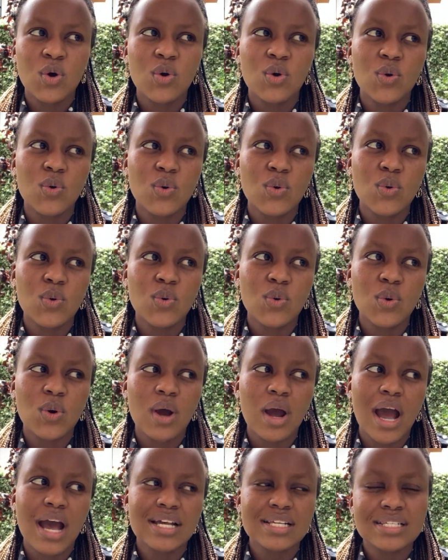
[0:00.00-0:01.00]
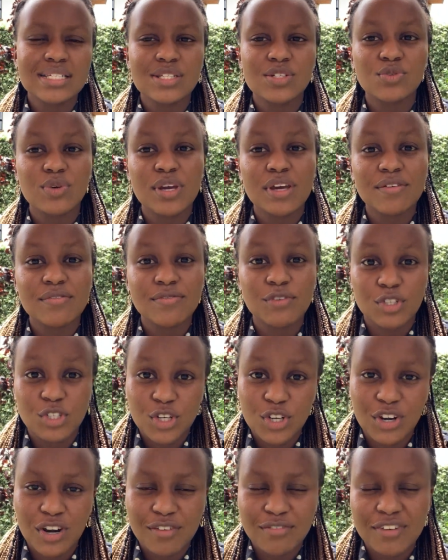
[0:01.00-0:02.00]
who us doing
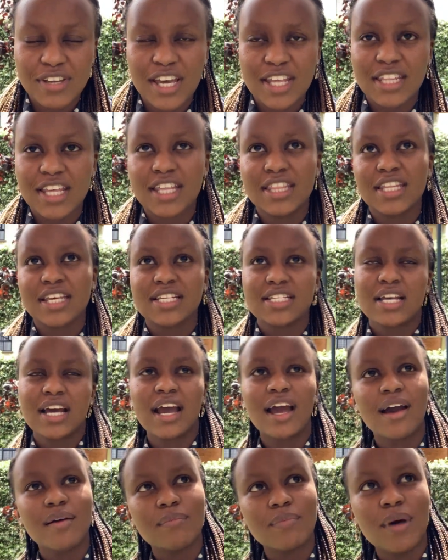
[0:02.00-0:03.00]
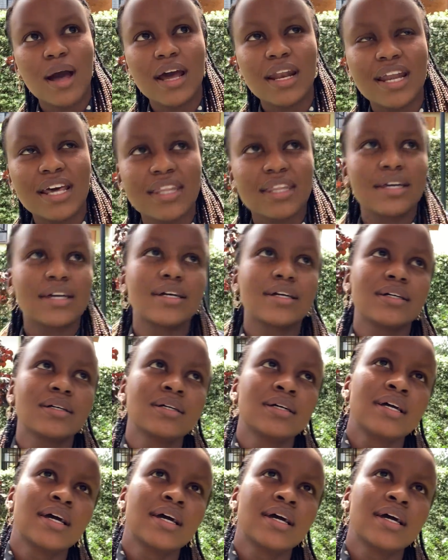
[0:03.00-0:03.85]
photography and then there's a another